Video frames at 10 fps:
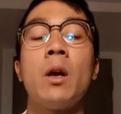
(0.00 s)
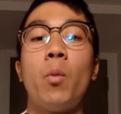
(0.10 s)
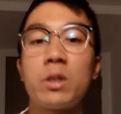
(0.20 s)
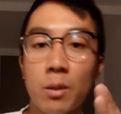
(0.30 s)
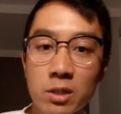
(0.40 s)

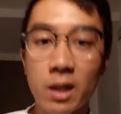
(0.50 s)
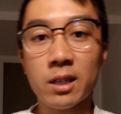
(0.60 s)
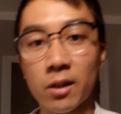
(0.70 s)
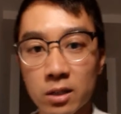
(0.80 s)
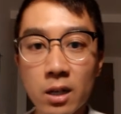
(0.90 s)
When someone takes
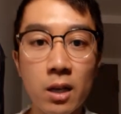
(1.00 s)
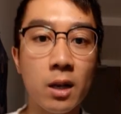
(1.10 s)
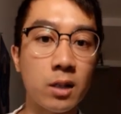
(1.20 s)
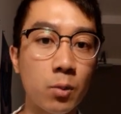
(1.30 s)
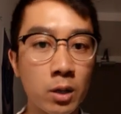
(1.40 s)
LSD,
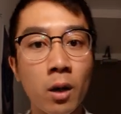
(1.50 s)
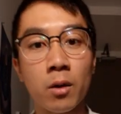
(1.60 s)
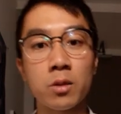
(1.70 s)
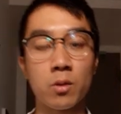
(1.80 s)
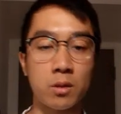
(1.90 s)
as anyone
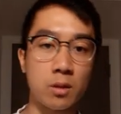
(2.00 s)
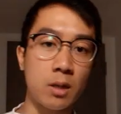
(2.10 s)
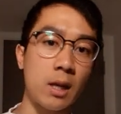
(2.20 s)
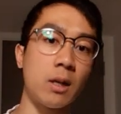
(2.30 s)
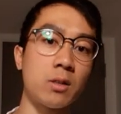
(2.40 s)
knows who has
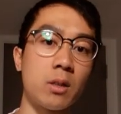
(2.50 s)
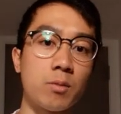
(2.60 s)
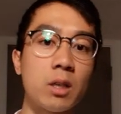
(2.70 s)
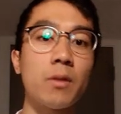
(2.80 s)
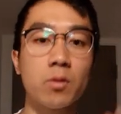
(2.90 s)
taken LSD
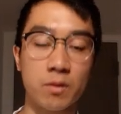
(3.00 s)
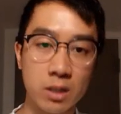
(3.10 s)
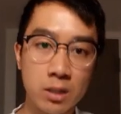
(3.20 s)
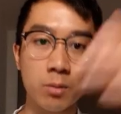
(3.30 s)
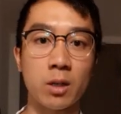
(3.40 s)
themselves or have
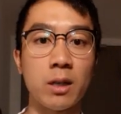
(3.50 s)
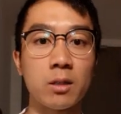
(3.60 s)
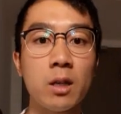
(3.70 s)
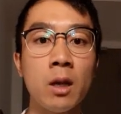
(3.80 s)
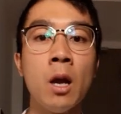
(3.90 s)
seen someone on
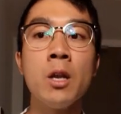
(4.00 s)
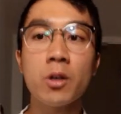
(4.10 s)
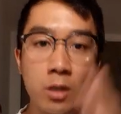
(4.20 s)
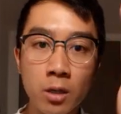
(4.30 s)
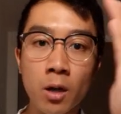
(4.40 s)
LSD,
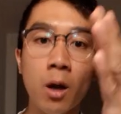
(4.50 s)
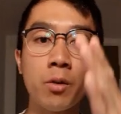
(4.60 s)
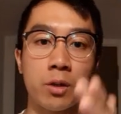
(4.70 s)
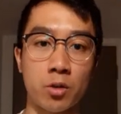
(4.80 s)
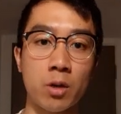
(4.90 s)
you're going to
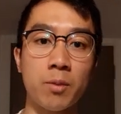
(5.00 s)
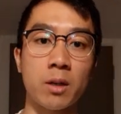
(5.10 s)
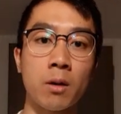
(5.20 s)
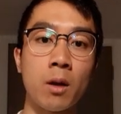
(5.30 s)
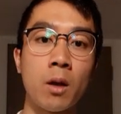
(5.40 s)
know that they're
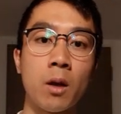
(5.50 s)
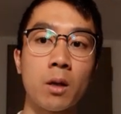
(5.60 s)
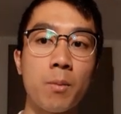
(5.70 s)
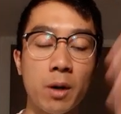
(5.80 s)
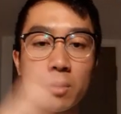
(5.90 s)
tripping
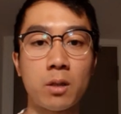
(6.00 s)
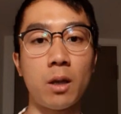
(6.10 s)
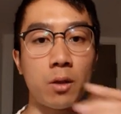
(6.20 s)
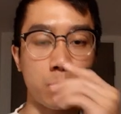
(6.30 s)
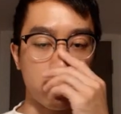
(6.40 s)
compared to
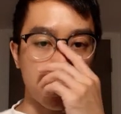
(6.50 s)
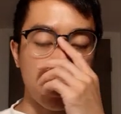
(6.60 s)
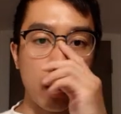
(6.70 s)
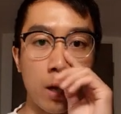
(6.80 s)
the other person.